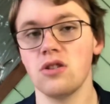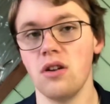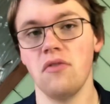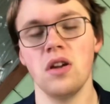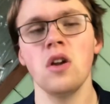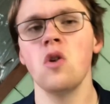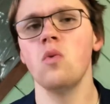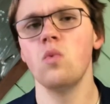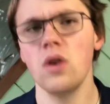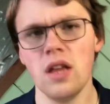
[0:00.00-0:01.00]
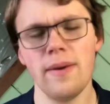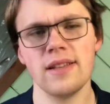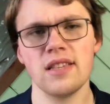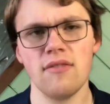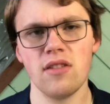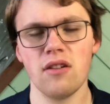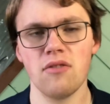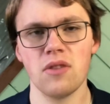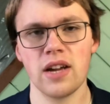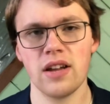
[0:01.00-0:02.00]
So definitely really bad stuff there
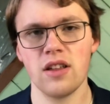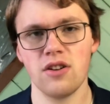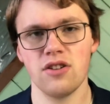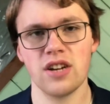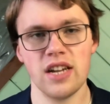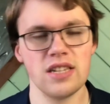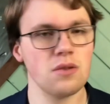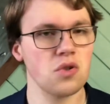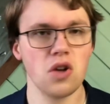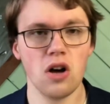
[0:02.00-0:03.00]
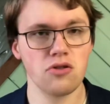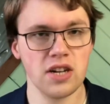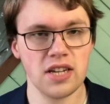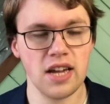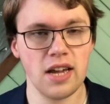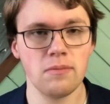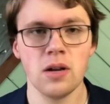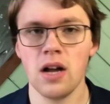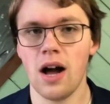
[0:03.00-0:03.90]
from the Carolina Hurricanes. That was not a great game.